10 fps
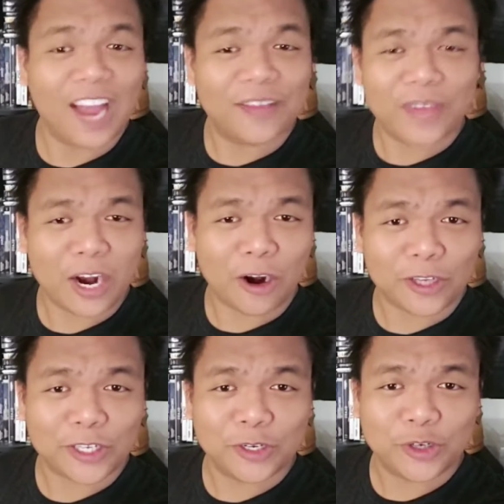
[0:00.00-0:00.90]
They are
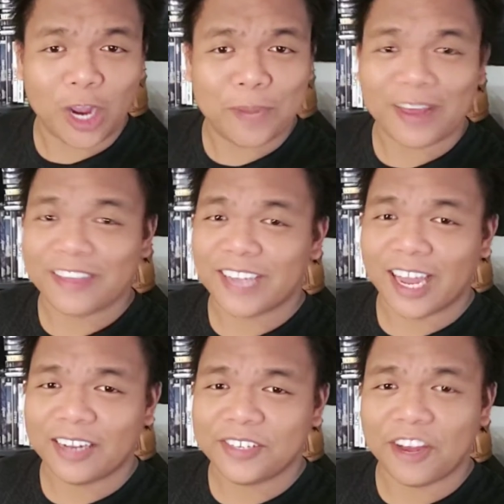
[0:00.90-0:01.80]
also joined by the
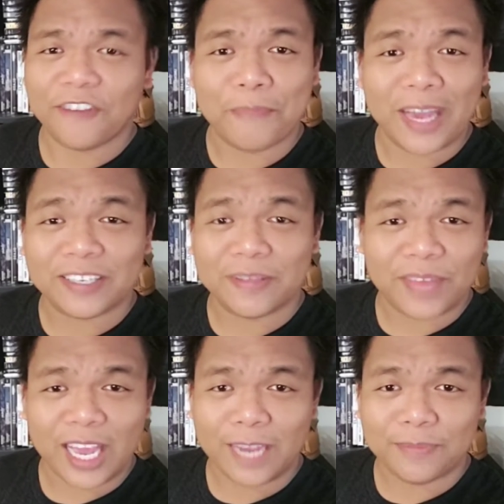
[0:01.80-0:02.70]
talents of Mason
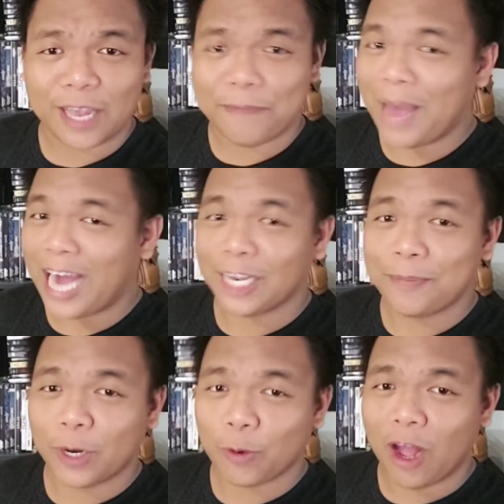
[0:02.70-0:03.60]
Thames and Madeline
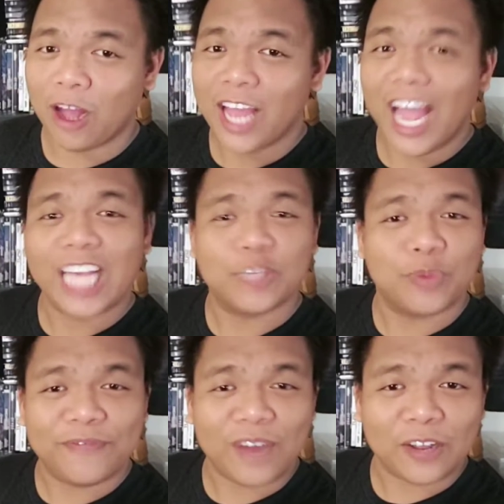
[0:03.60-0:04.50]
McGraw as we
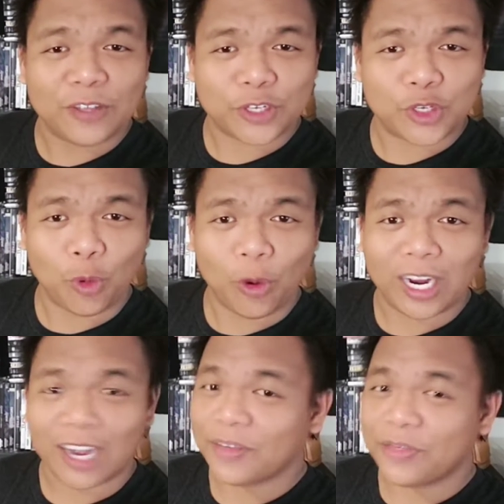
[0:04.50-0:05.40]
follow the story
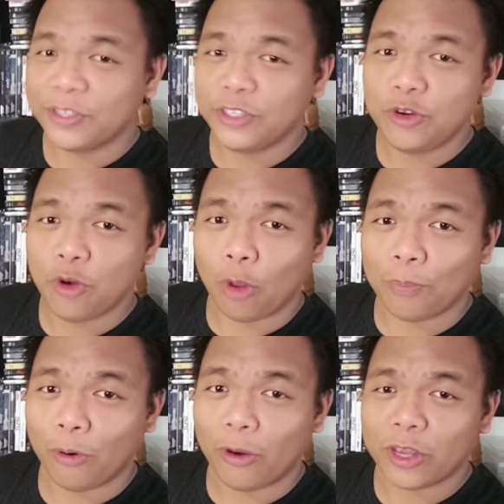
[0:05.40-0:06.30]
of a 13-year-old
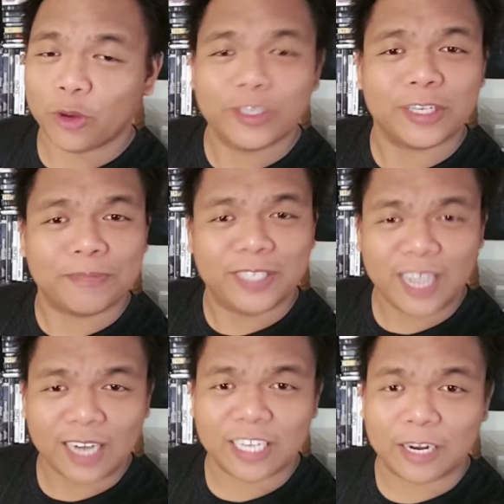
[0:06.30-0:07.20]
boy who is
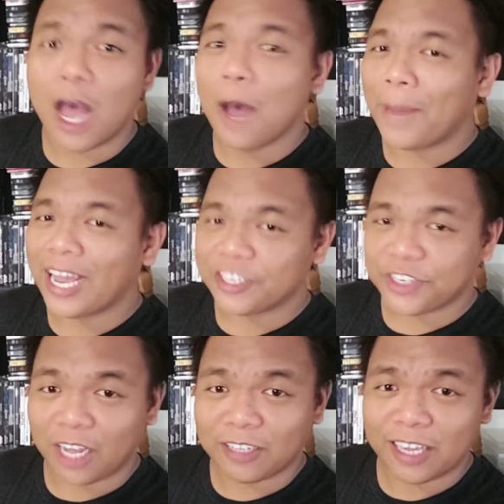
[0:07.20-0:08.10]
abducted by a
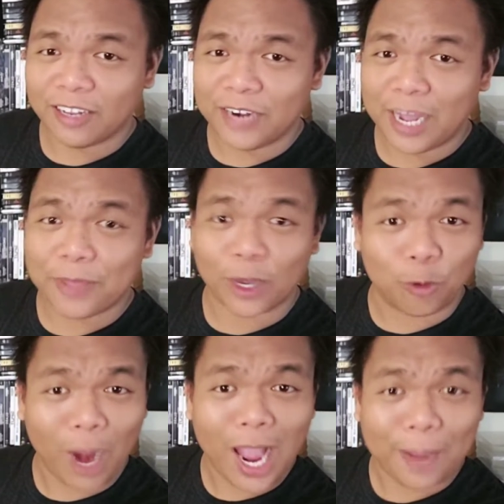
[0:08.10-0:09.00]
child killer named the
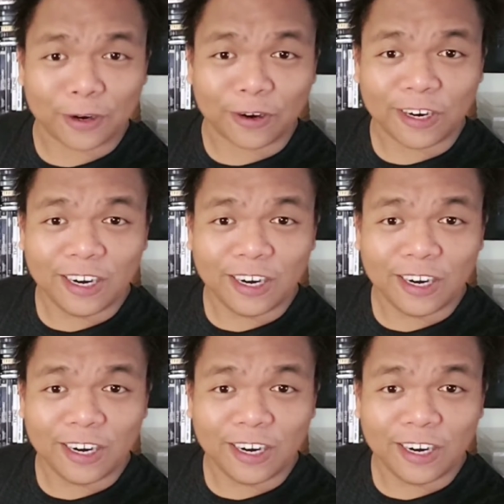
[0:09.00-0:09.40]
Grabber,